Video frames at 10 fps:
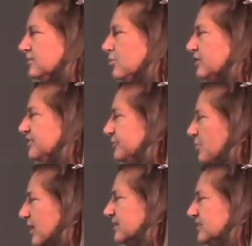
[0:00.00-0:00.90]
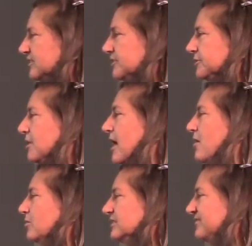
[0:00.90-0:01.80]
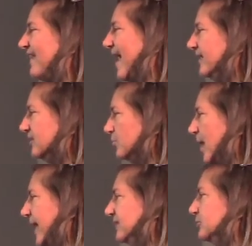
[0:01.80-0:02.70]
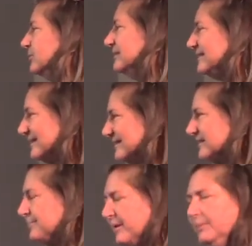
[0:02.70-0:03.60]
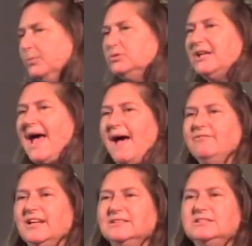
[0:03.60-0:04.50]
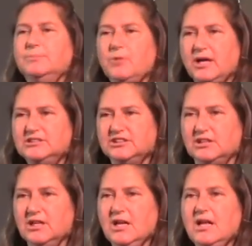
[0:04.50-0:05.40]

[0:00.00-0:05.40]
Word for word: And what she wanted to do was find a way to assist people to have less depression.